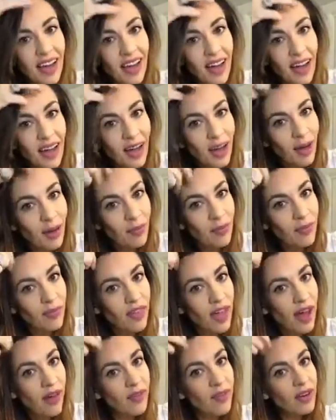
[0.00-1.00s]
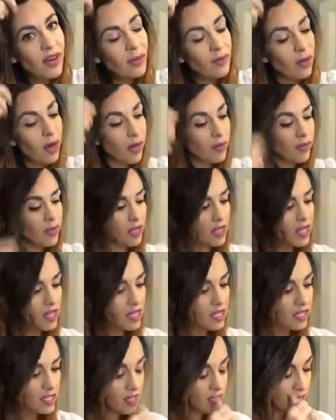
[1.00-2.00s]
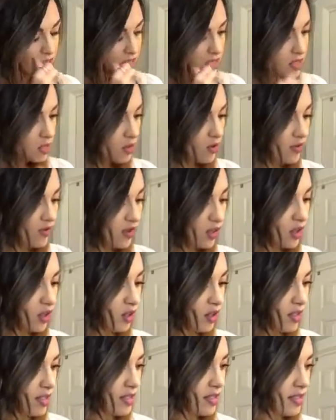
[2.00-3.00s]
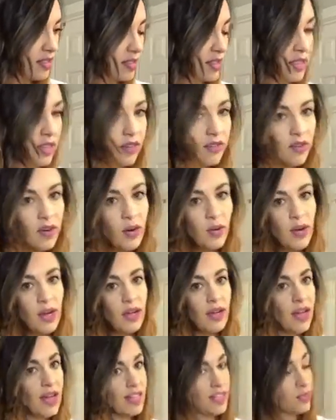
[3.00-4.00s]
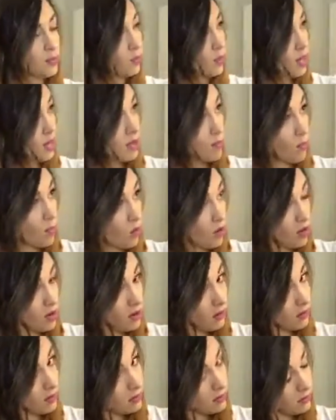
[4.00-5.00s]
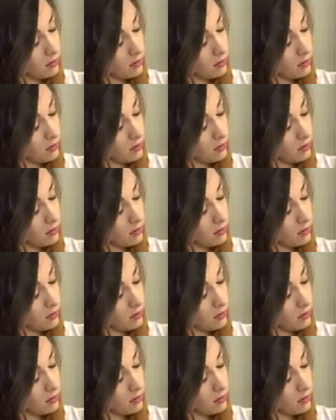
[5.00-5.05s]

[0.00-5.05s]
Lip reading: That one I'm probably, so if the curl doesn't stick very well, I spray it more.